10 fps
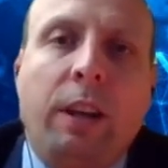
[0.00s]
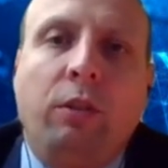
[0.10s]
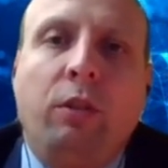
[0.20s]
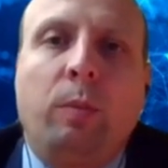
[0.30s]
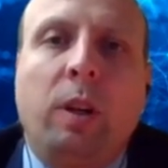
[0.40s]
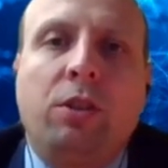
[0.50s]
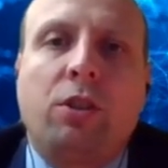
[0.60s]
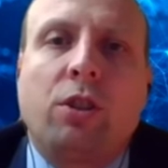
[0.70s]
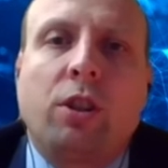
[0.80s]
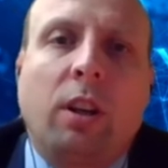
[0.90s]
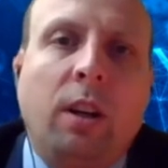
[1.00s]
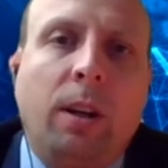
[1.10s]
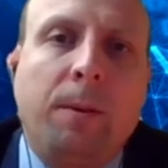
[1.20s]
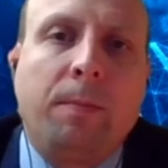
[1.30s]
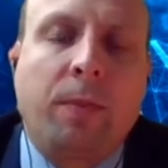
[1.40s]
thank you very much.
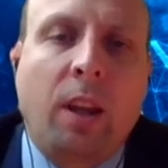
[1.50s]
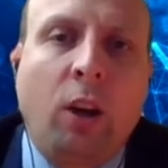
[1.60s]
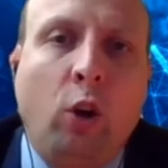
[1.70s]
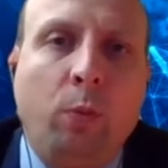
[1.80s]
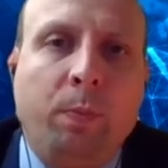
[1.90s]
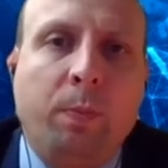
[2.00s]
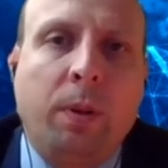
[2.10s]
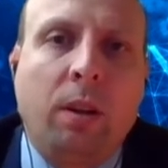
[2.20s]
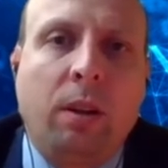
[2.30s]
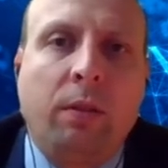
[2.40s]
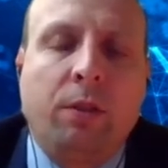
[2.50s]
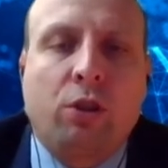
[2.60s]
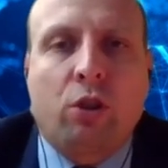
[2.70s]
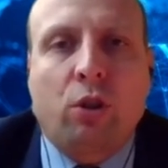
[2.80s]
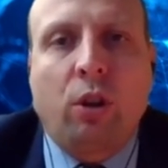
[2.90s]
I hope this
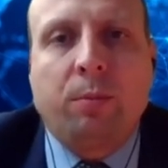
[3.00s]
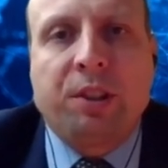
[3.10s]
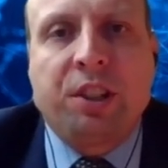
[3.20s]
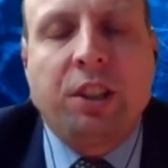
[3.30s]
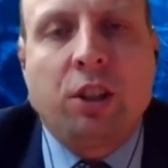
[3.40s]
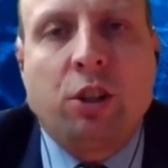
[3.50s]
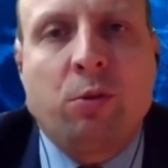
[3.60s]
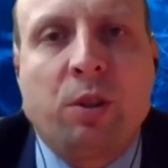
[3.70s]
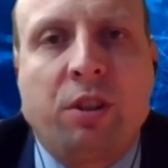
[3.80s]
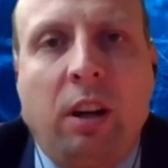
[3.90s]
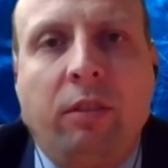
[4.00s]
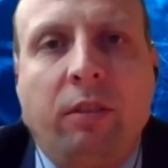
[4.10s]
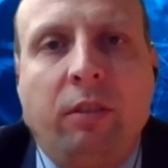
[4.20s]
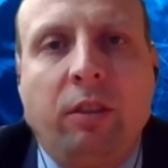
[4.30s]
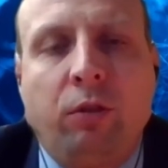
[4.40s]
short presentation was
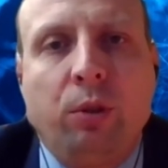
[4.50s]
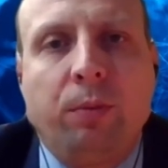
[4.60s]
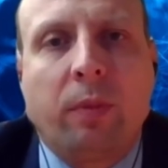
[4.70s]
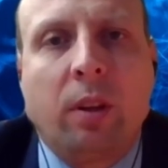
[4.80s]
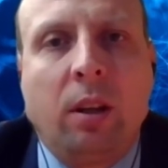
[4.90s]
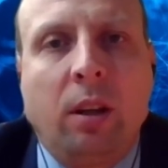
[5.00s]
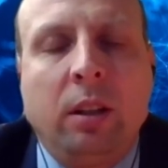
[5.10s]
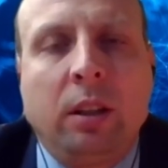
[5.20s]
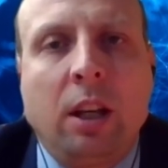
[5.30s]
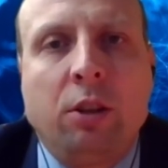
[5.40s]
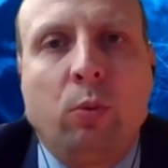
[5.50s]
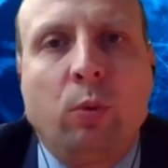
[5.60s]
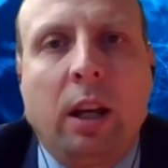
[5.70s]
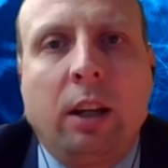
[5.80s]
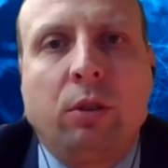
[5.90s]
relevant for you. In case you
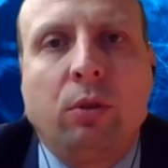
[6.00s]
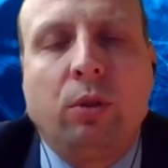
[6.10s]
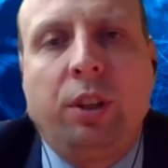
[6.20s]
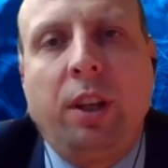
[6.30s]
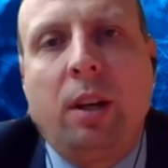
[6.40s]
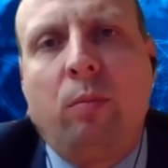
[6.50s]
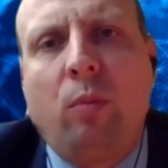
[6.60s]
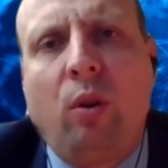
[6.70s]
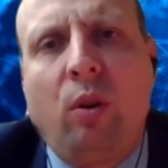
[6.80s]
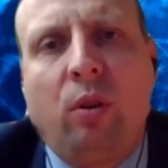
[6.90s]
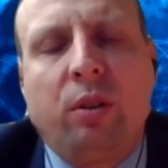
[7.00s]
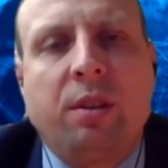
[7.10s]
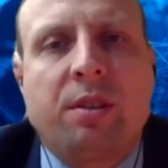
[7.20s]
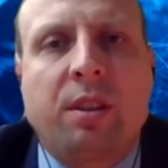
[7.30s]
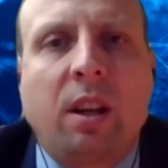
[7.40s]
would like to hear more or
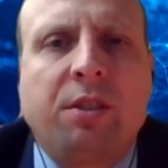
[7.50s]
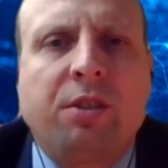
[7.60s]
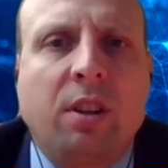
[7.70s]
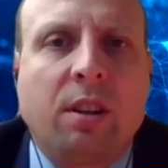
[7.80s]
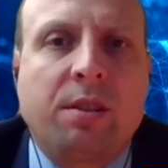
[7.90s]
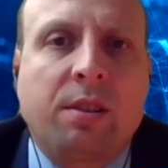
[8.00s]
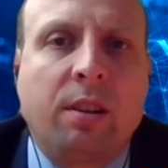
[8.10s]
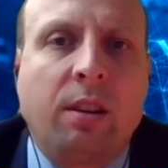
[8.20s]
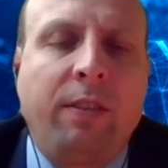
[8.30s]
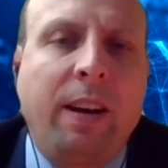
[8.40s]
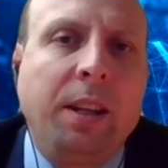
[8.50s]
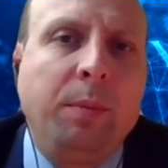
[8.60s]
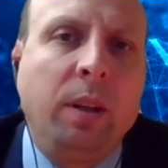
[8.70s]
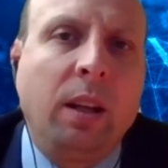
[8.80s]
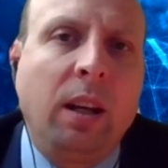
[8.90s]
discuss, just find
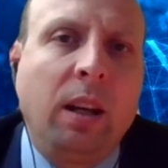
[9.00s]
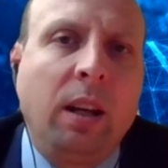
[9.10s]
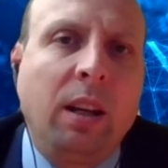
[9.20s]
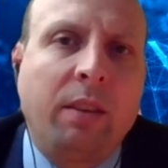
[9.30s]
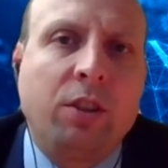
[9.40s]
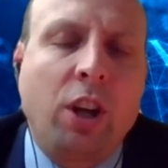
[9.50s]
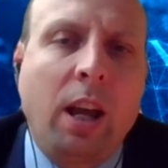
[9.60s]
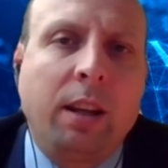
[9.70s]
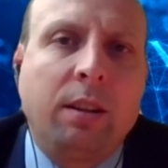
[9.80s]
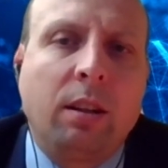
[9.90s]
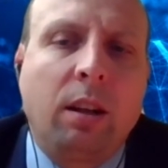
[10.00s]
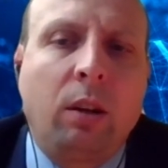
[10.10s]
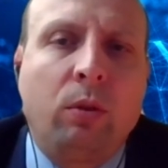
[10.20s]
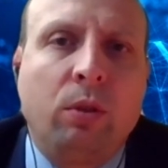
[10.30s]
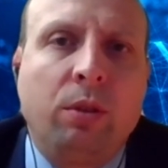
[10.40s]
me and let's have a chat. I
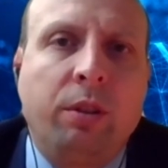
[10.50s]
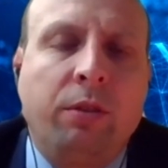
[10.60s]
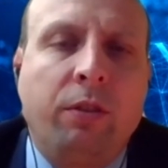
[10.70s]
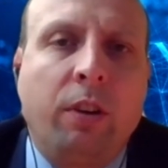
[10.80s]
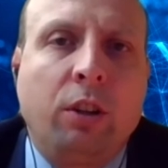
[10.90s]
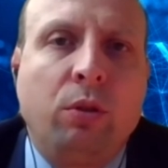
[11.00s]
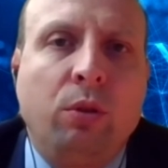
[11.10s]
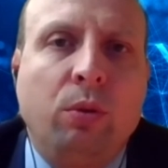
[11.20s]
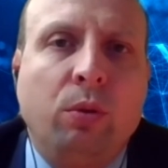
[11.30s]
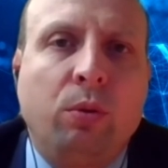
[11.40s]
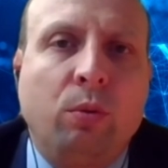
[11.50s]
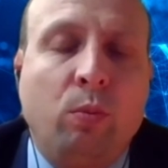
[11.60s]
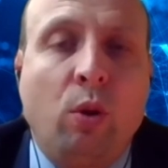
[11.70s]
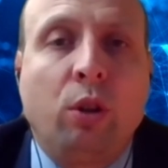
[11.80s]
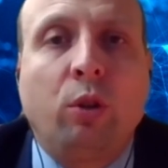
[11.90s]
could refer to you to
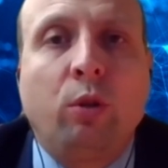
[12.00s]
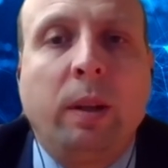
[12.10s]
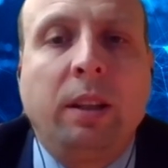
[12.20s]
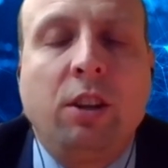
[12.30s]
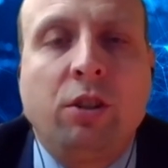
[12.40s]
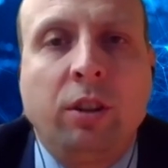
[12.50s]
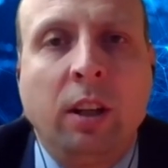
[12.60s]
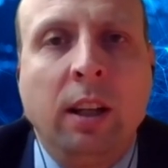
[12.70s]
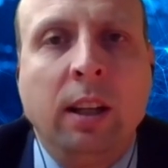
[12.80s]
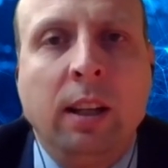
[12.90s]
more documentation.